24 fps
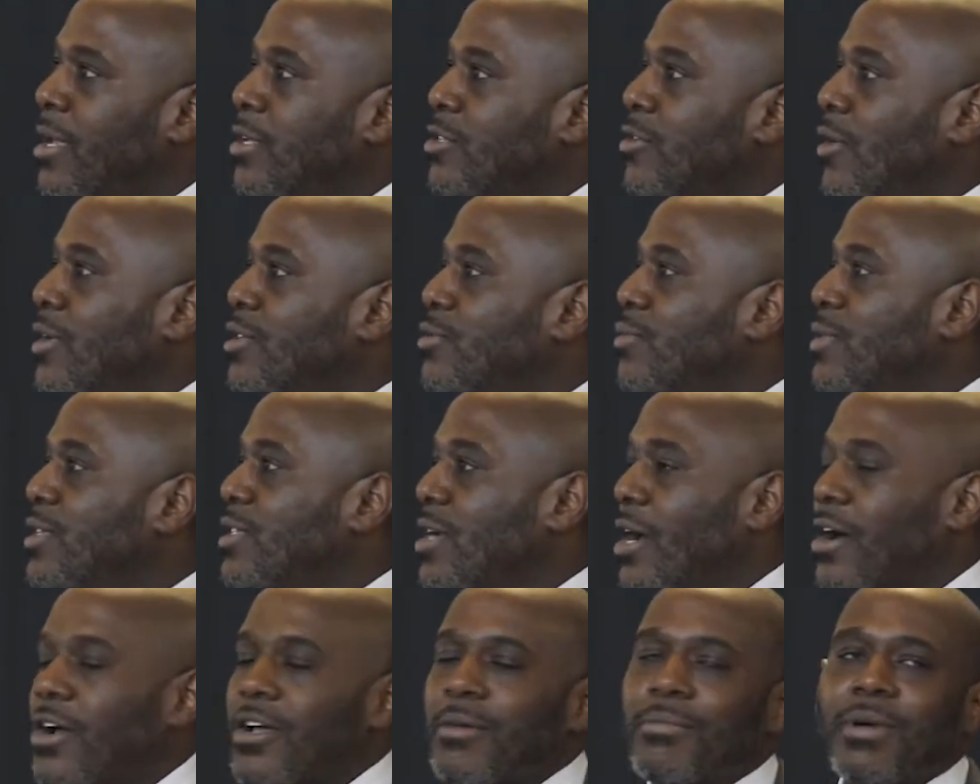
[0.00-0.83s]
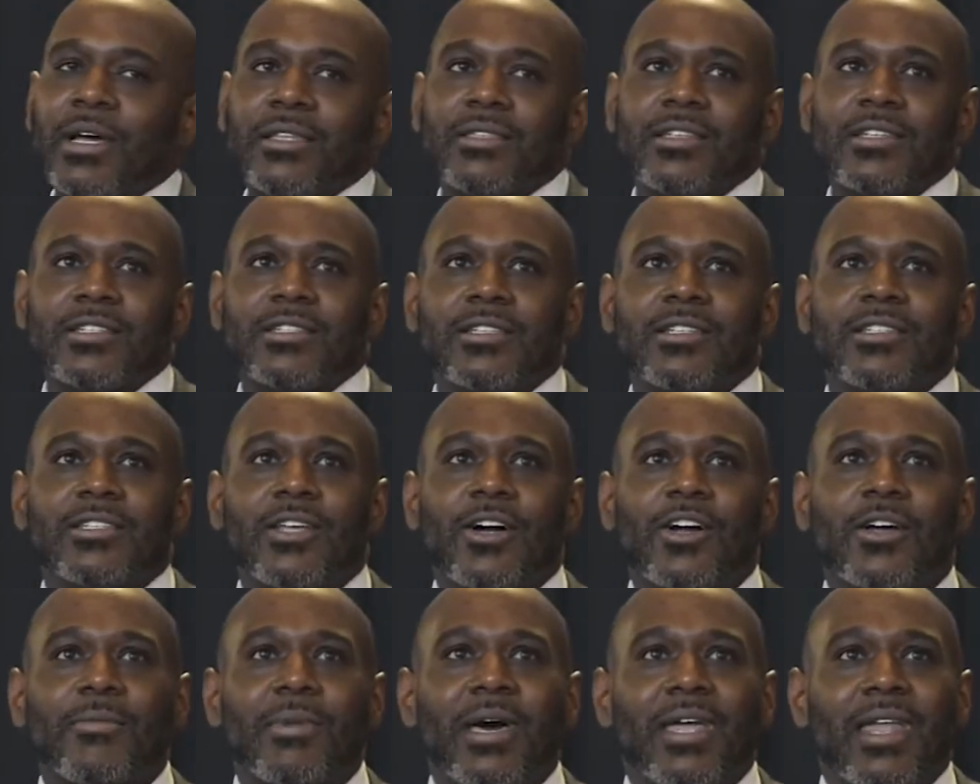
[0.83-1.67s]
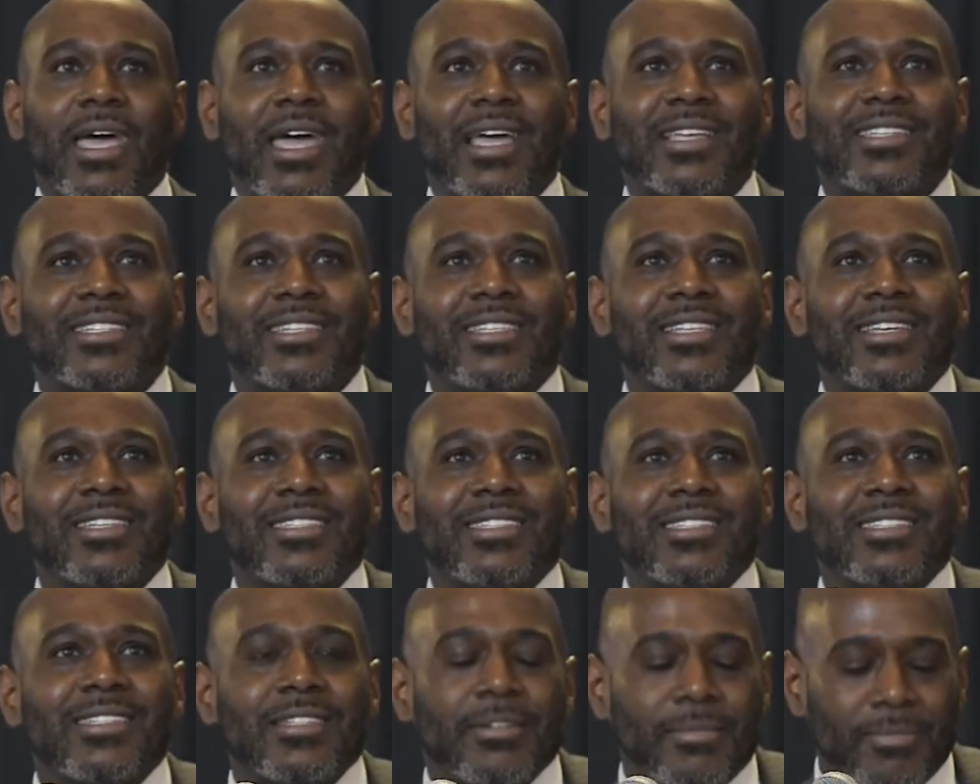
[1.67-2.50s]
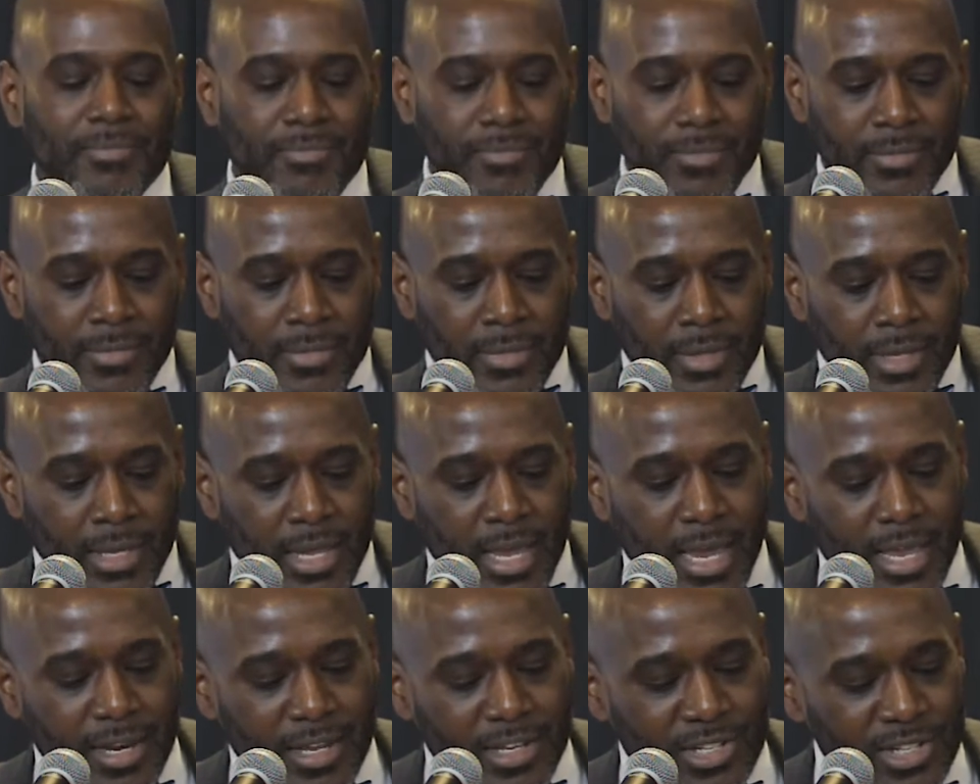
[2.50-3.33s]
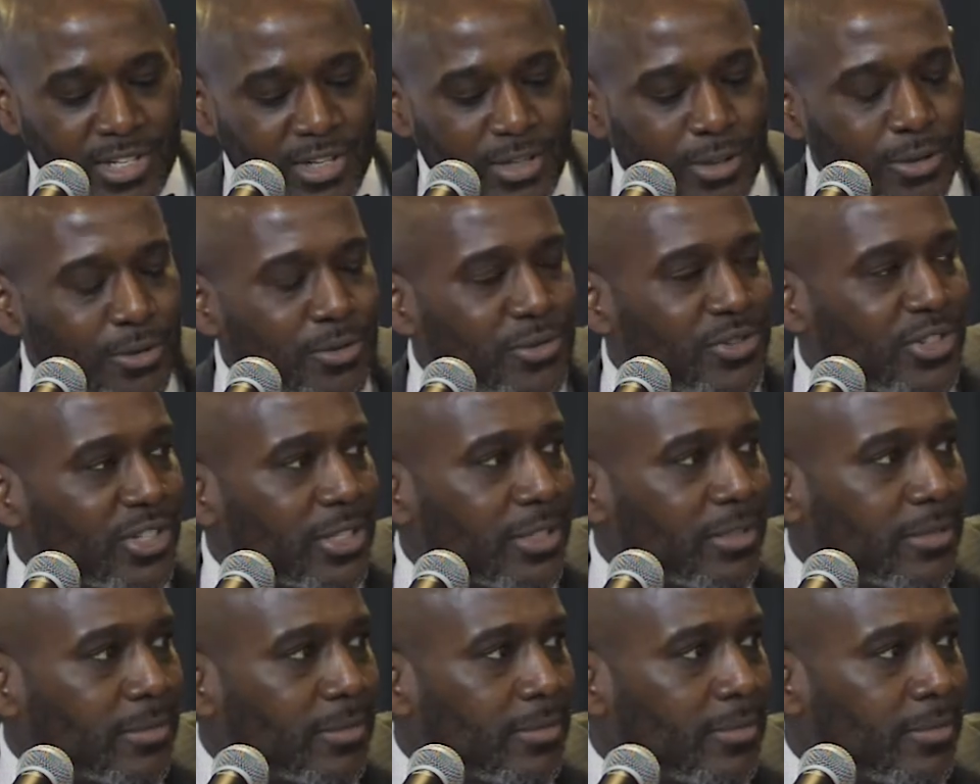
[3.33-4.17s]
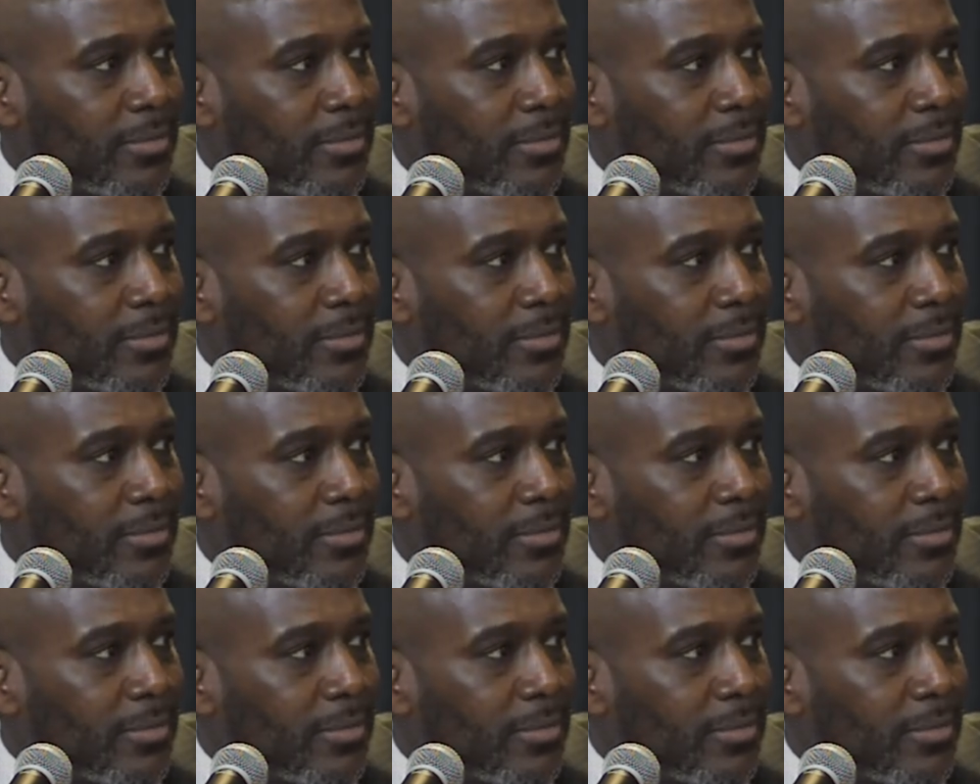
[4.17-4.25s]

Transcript: So as we talk about this, let's talk about excellence and exclusion.